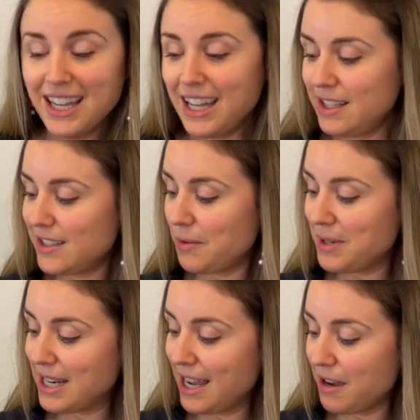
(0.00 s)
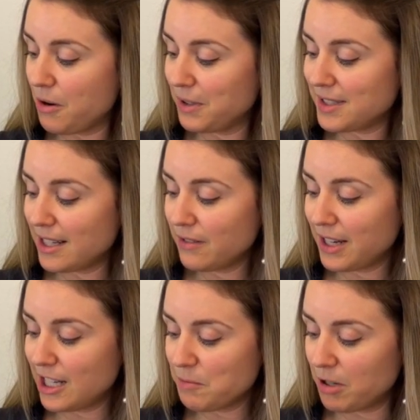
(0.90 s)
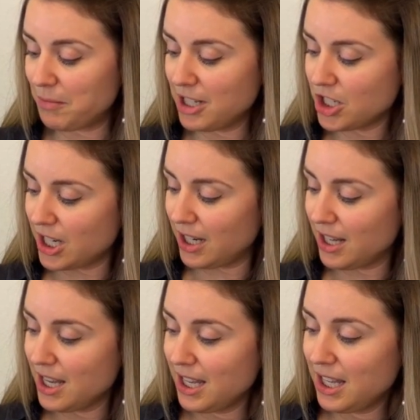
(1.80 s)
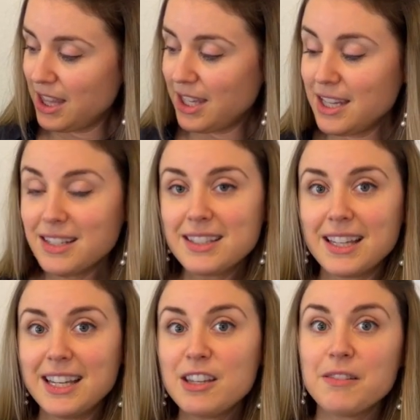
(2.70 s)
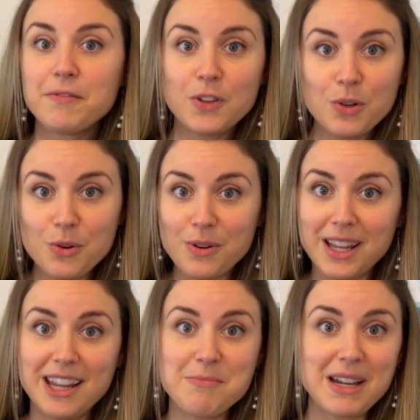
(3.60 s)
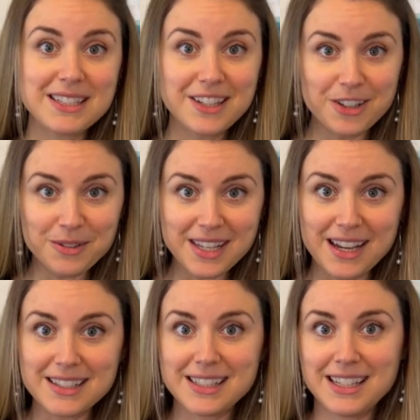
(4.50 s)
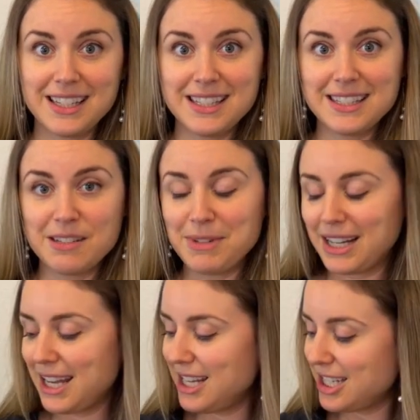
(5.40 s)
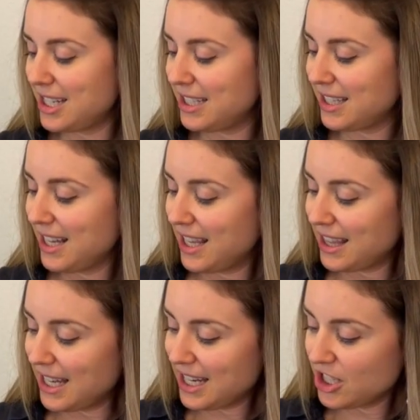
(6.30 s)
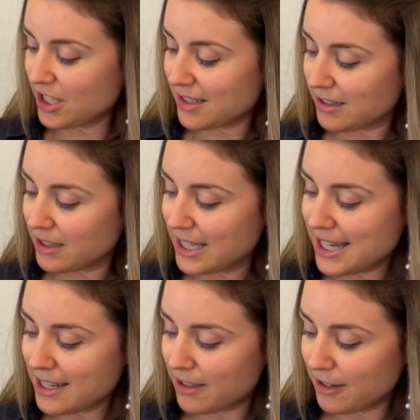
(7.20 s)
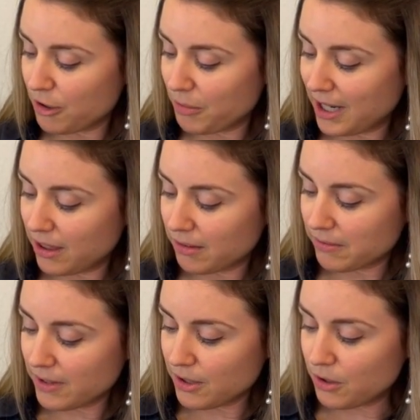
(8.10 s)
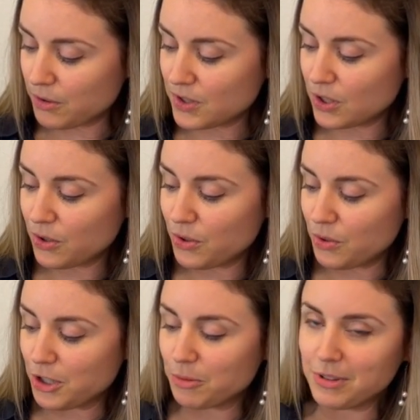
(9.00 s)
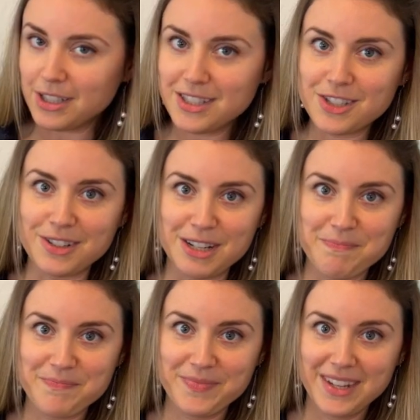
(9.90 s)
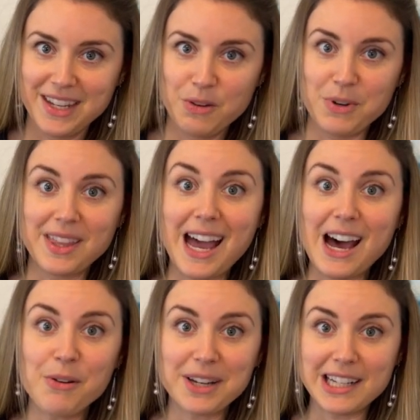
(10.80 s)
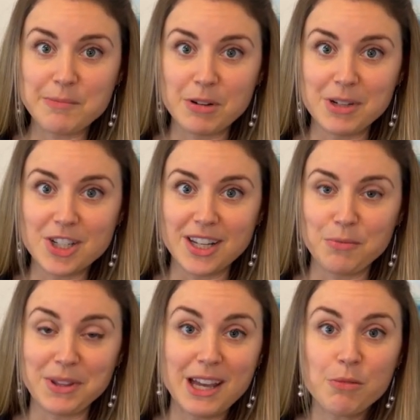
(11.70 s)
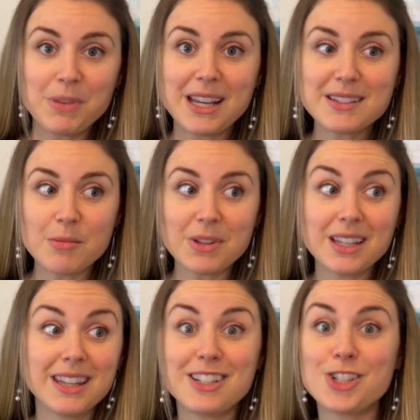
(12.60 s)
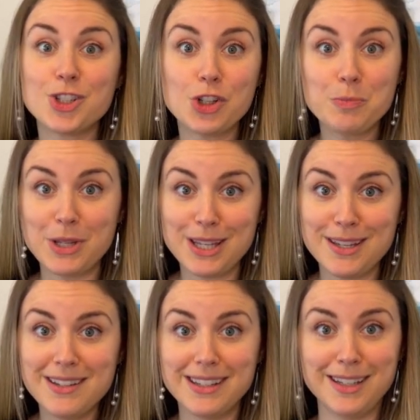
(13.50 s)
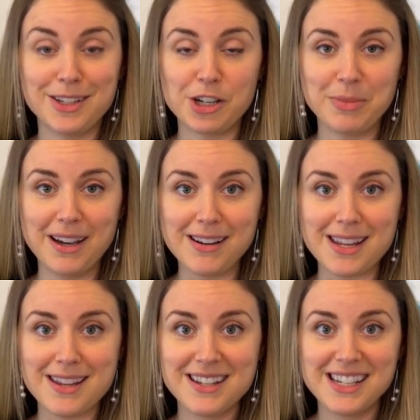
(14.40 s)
And so now, instead of getting permission, things like food and bacterial toxins and medications, they can just leak their way through to your bloodstream without getting permission, without being something that should be in your body.